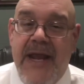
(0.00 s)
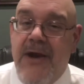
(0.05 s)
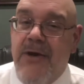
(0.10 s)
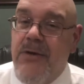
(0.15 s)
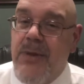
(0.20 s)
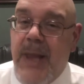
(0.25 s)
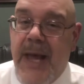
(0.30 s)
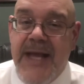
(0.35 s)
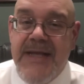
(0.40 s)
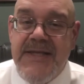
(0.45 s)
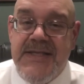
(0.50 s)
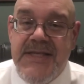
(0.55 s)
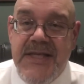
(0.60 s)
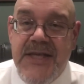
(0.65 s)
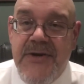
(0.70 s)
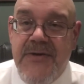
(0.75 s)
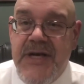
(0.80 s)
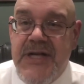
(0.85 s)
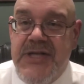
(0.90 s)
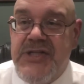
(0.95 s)
airline
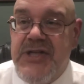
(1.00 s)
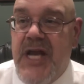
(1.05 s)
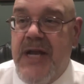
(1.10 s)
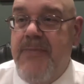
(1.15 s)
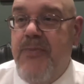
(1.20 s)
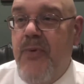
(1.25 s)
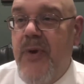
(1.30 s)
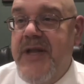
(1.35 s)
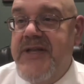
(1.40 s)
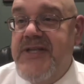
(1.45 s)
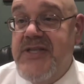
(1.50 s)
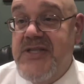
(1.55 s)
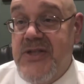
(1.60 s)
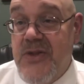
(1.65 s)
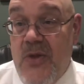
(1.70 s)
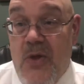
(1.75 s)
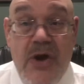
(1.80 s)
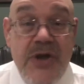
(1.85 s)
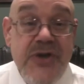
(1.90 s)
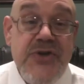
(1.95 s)
security checkpoints as
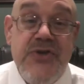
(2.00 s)
long